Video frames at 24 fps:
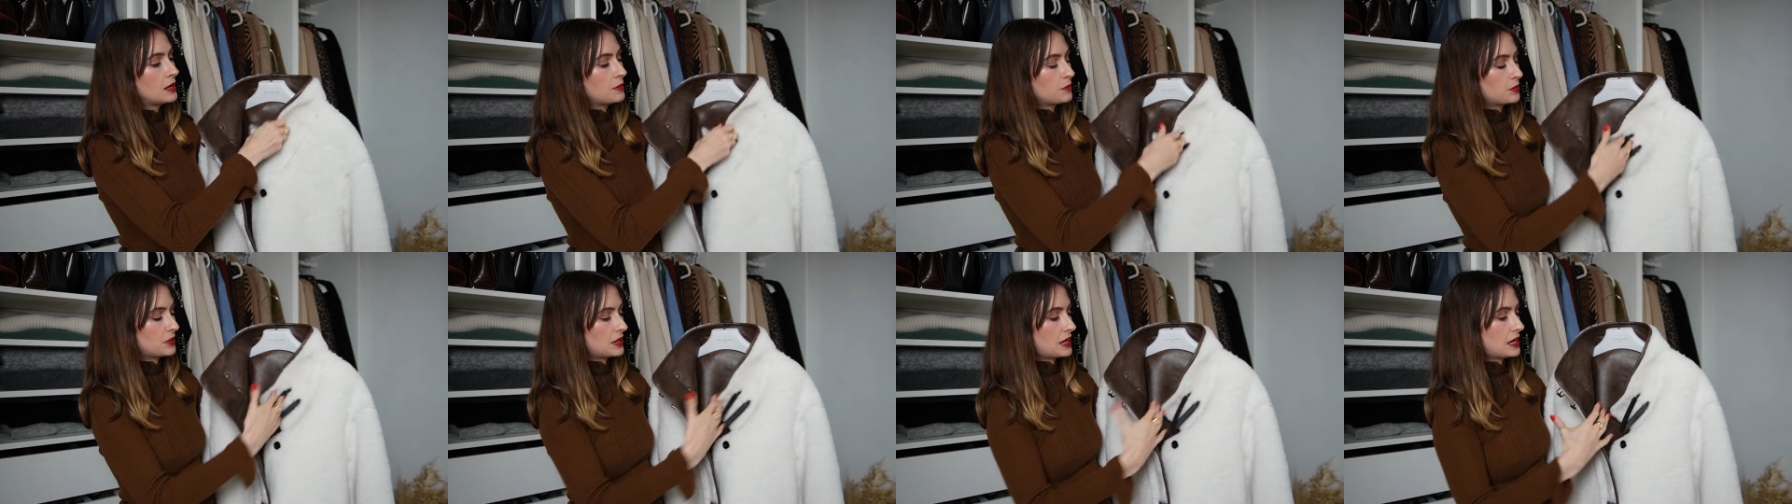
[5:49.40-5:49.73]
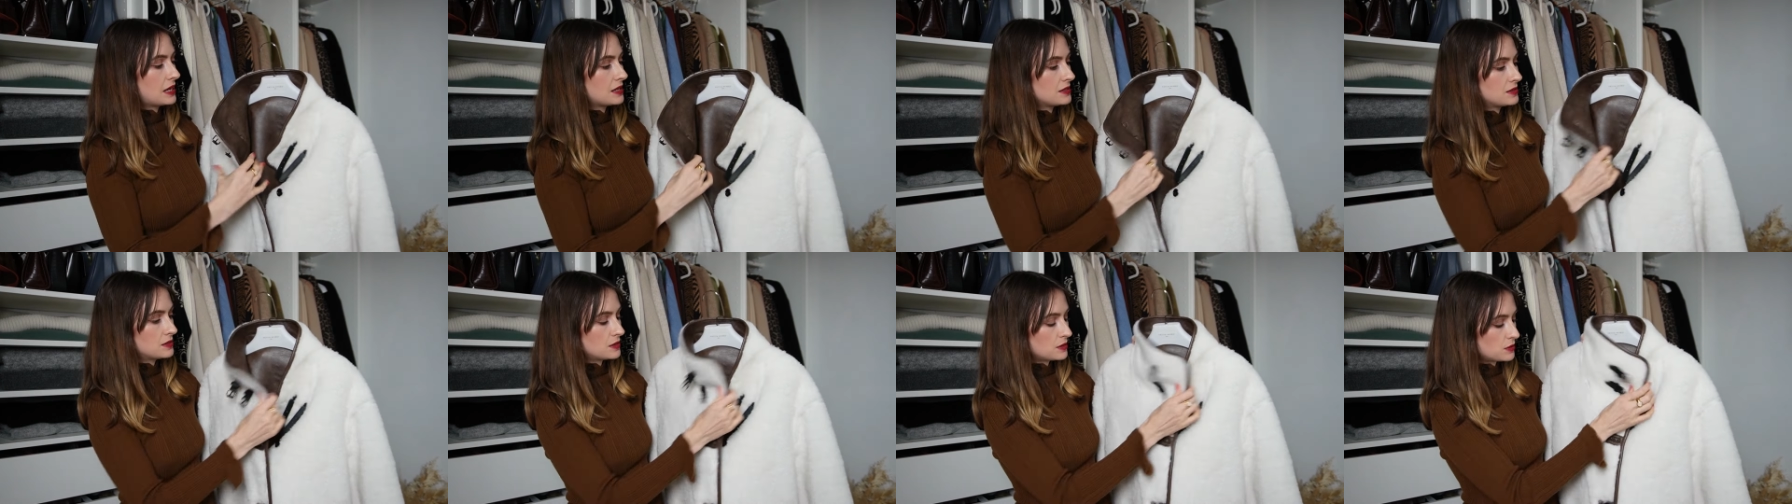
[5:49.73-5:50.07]
but it
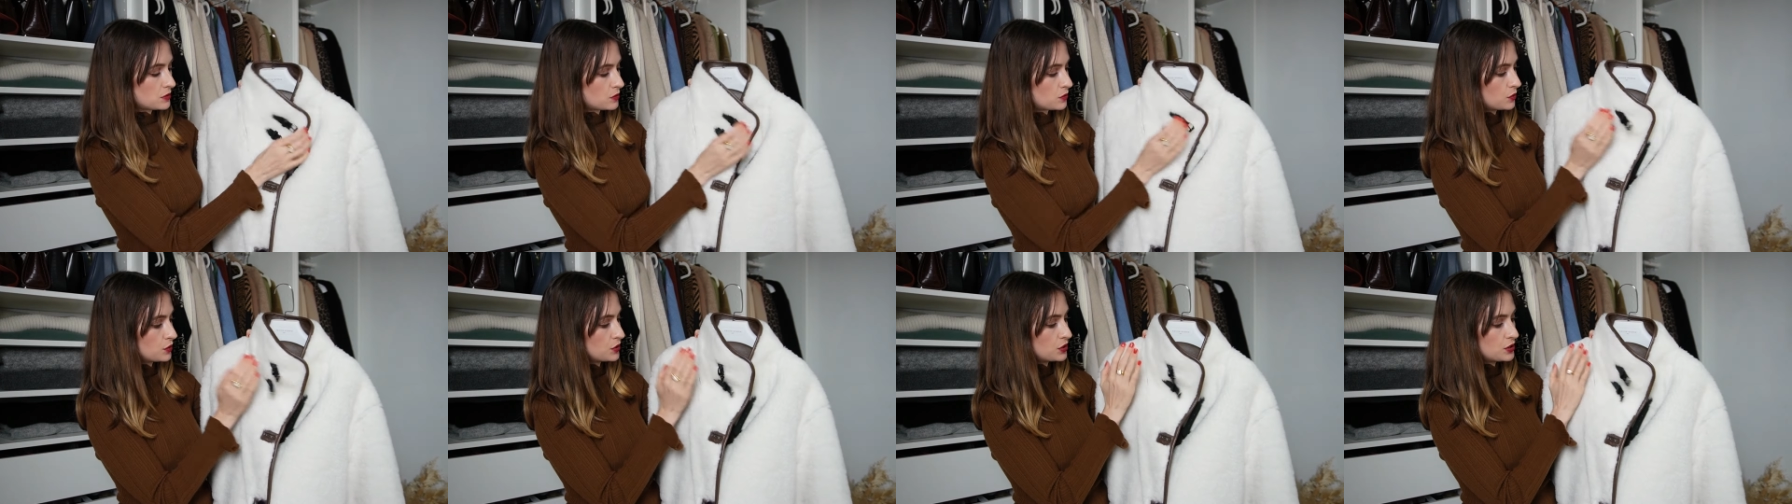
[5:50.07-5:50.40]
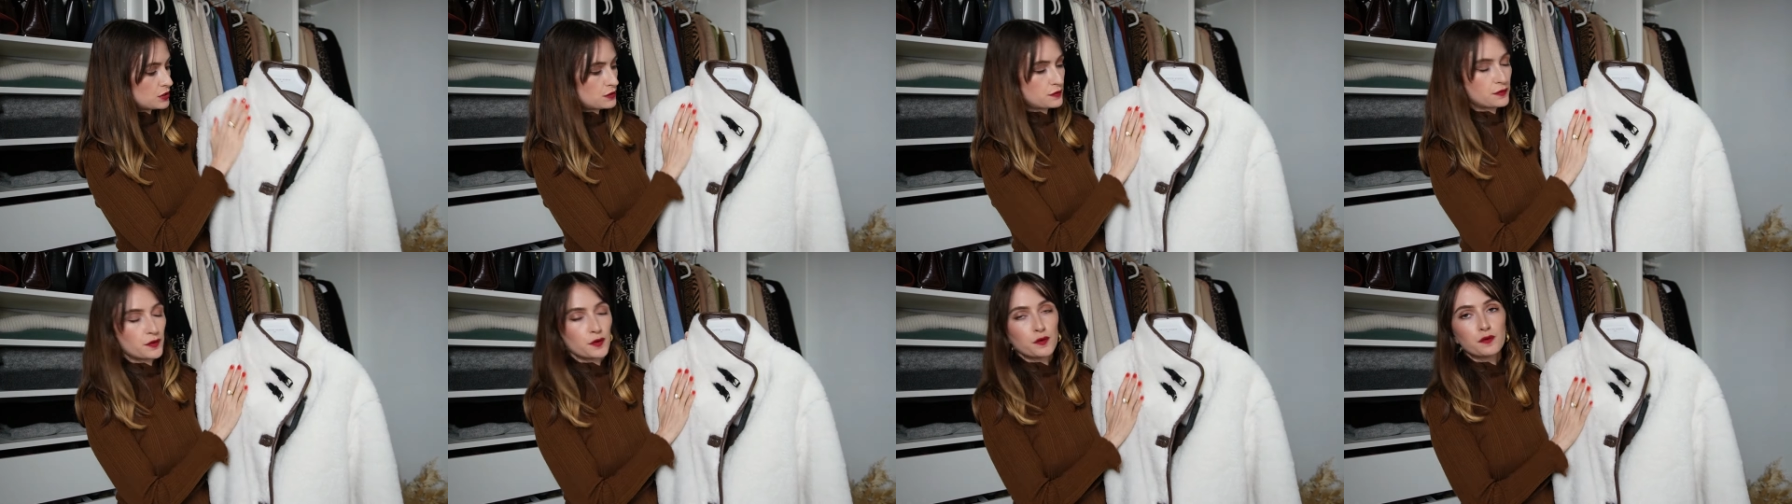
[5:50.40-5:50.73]
has this
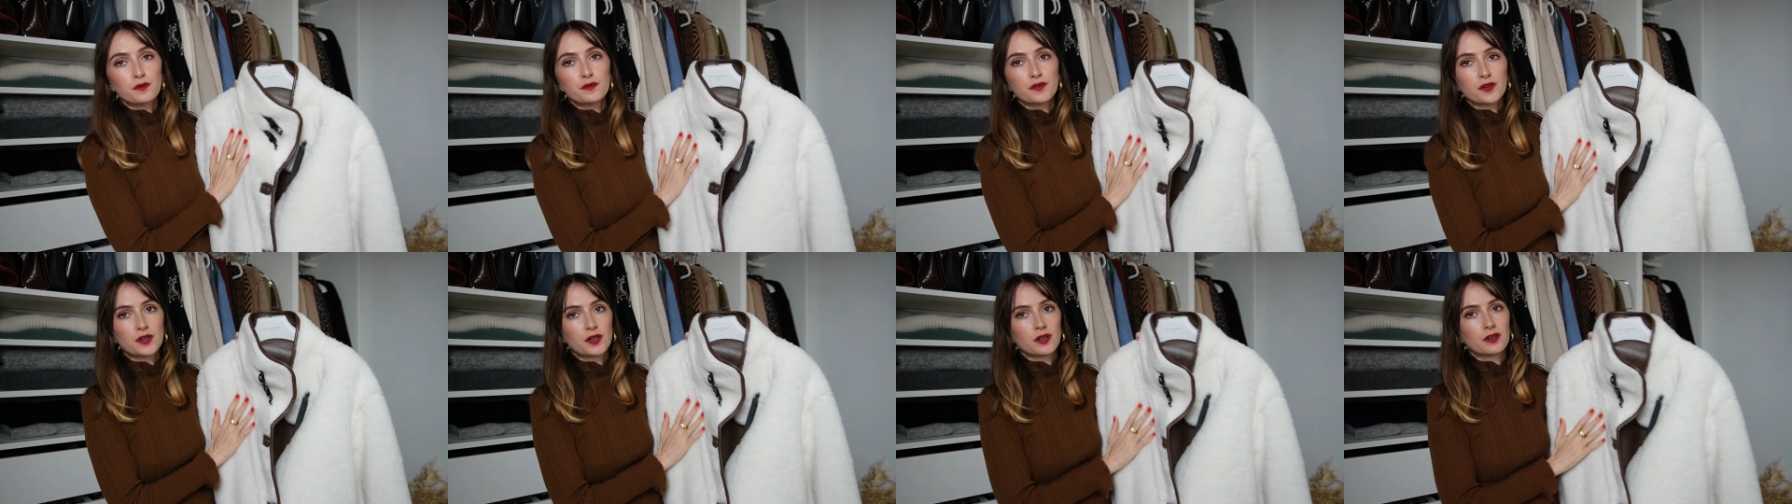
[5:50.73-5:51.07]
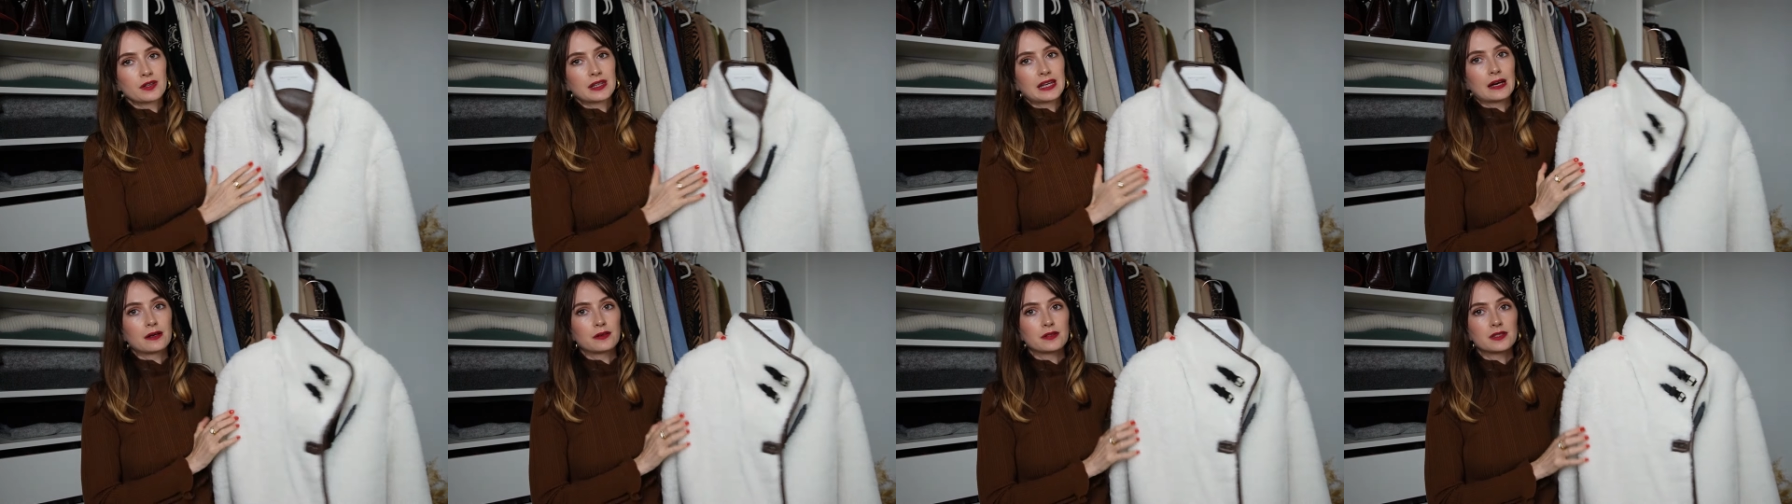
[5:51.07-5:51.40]
gorgeous faux fur on
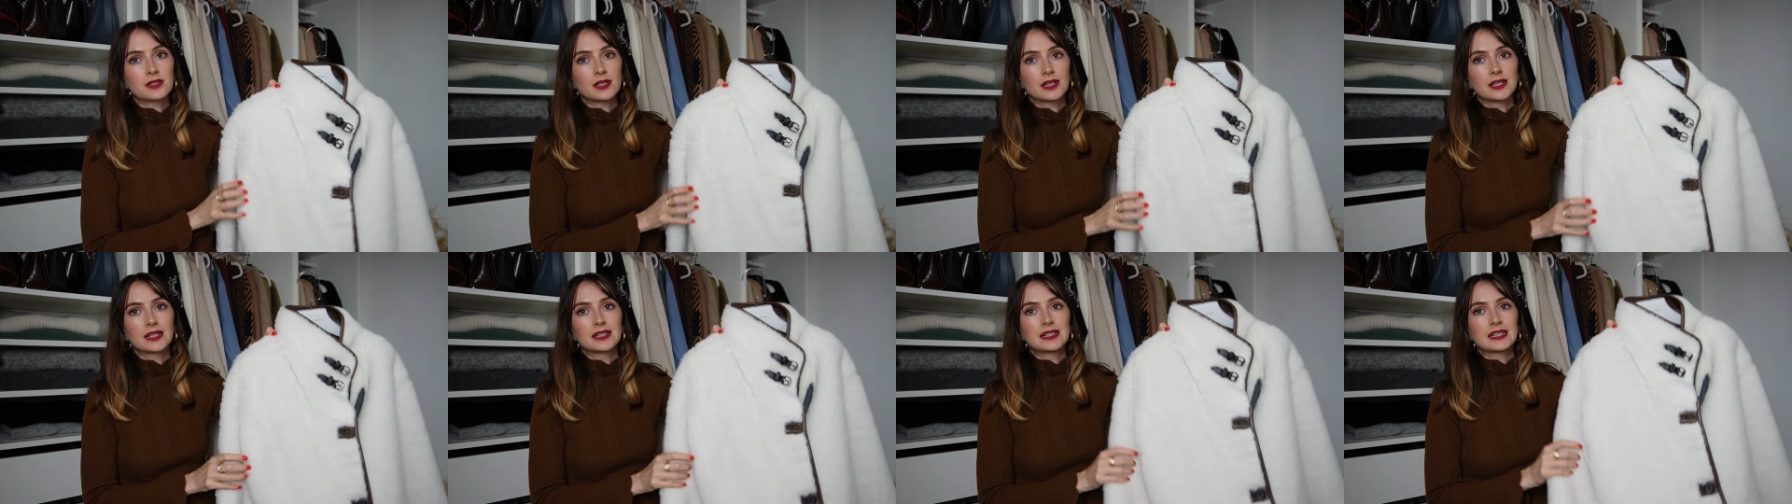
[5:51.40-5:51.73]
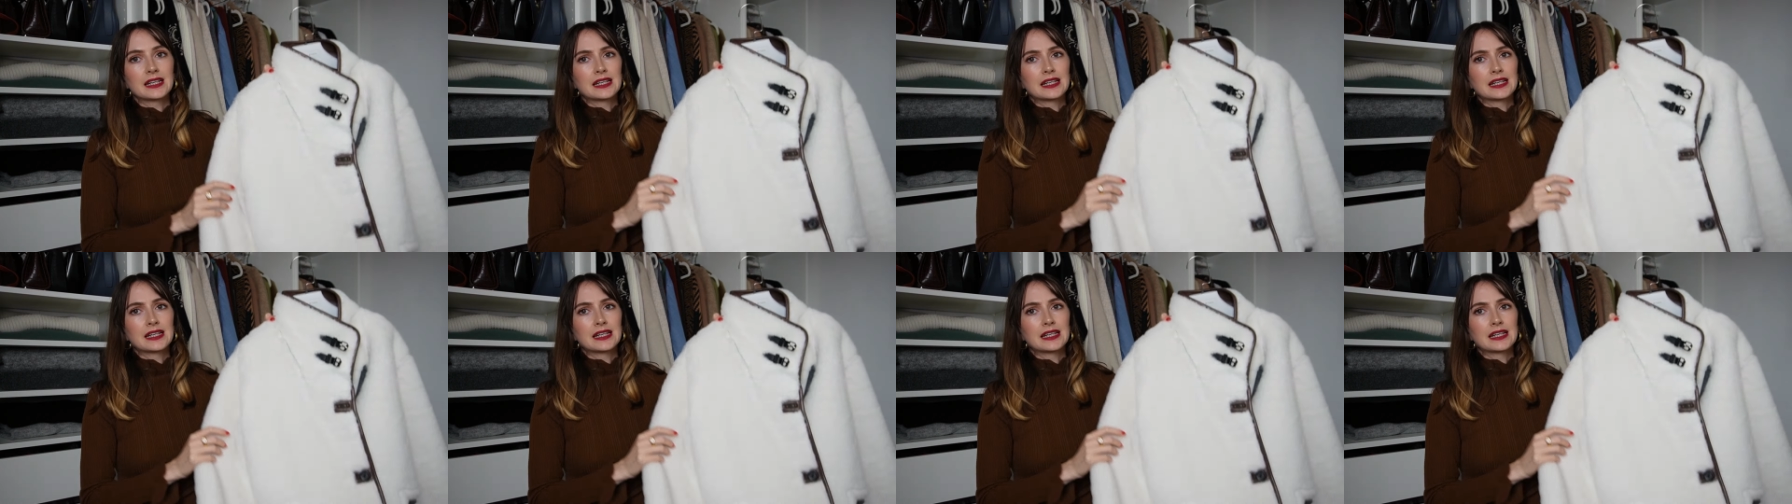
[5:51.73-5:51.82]
the outside.